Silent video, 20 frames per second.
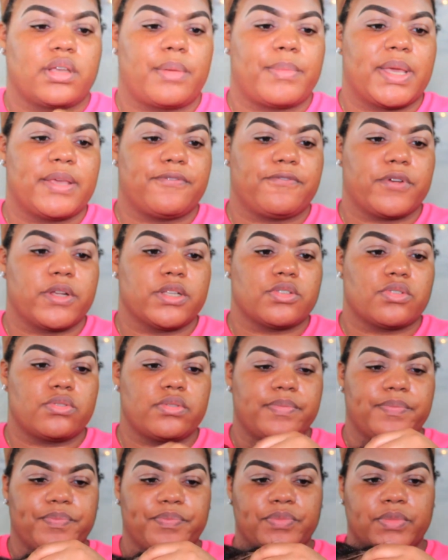I meant
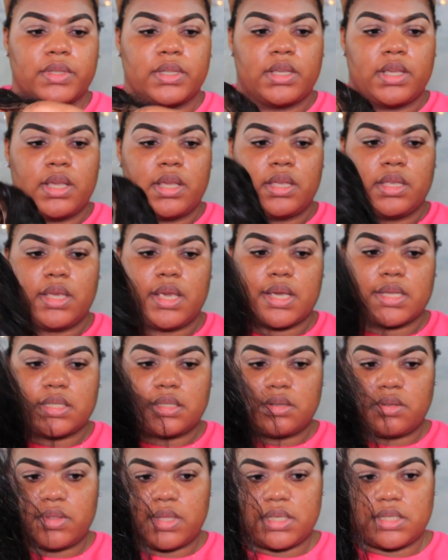frontal. Yeah,
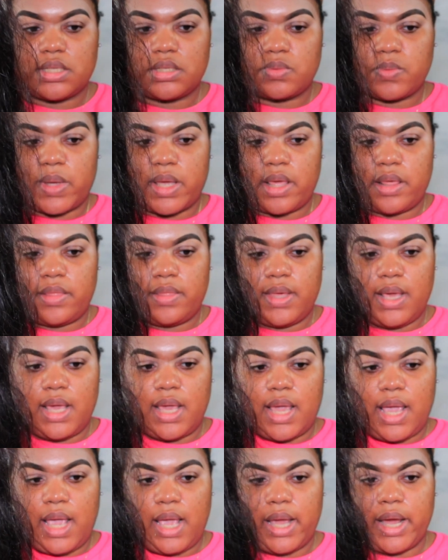so this is what
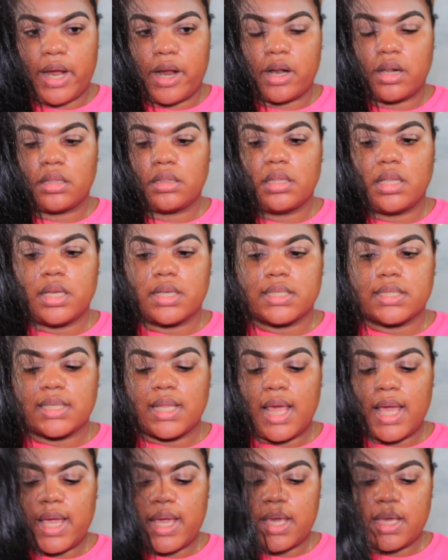the hair looks
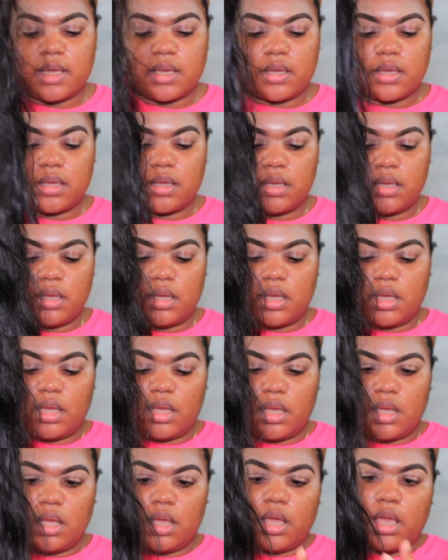like.
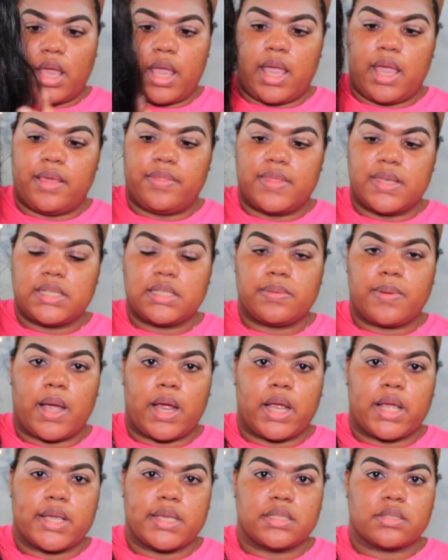And this
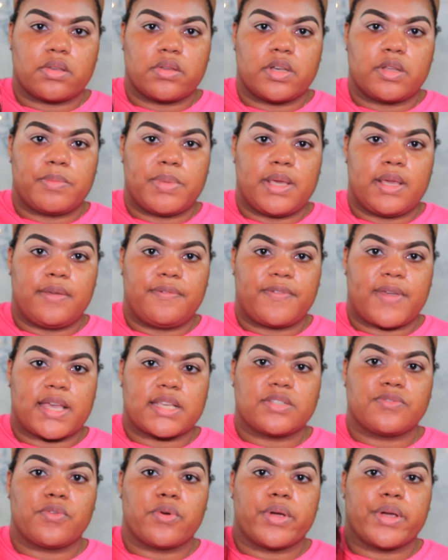part is going to be
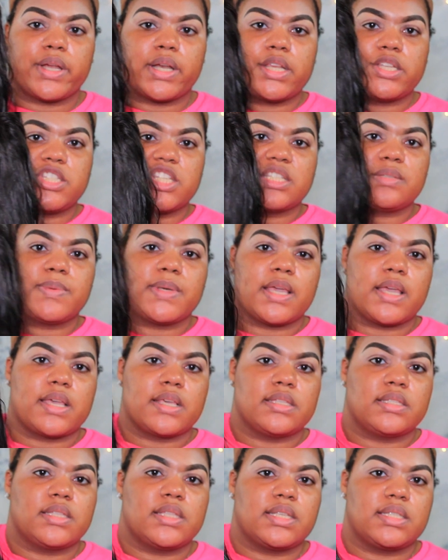fast forwarded just
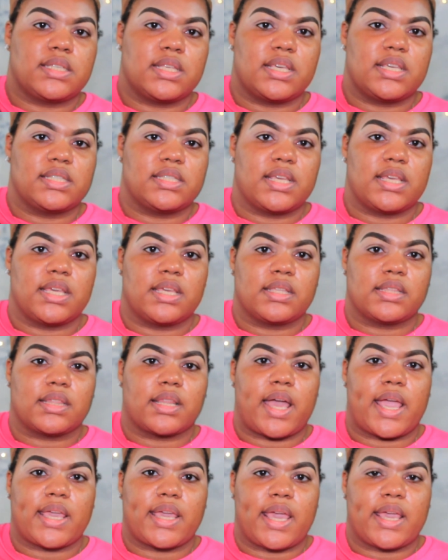because this isn't
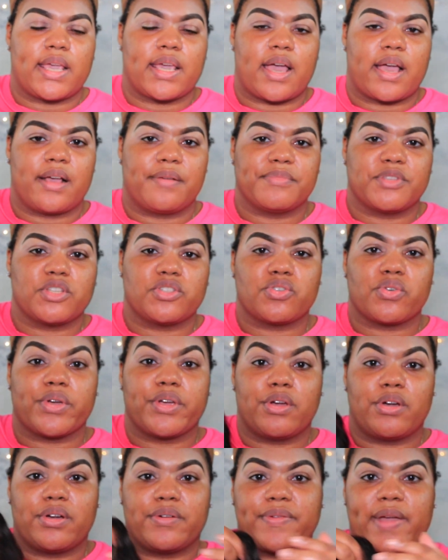like a
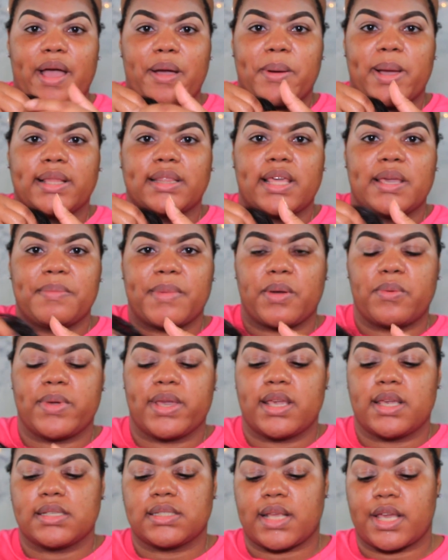tutorial of how I lay my
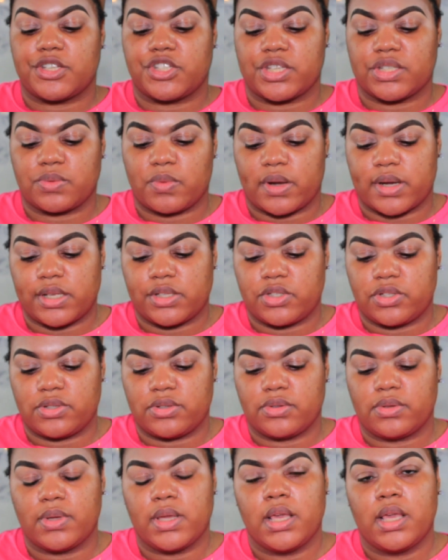wigs. I just wanted
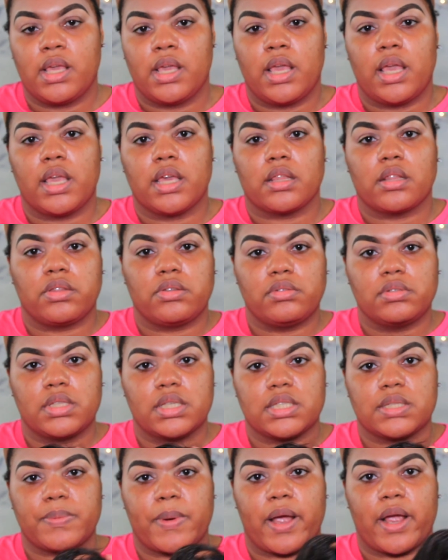to include
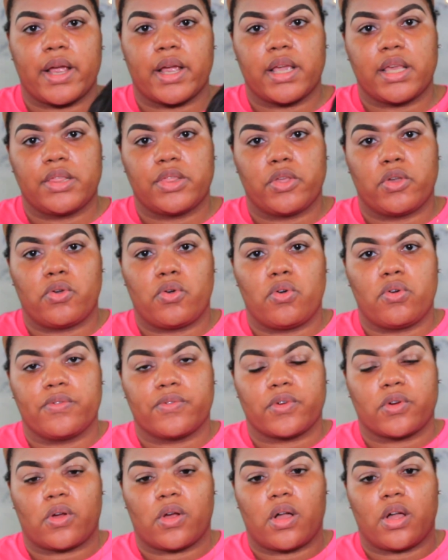this part in the
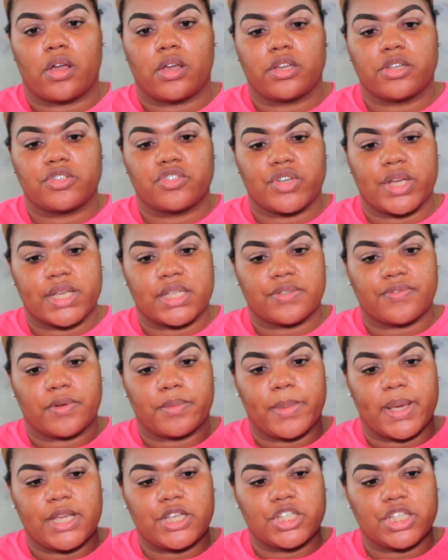overall
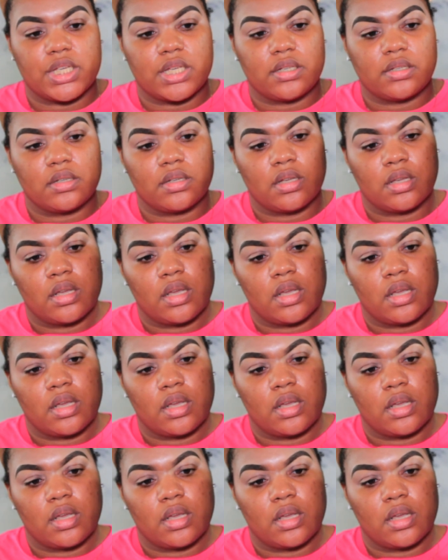transformation.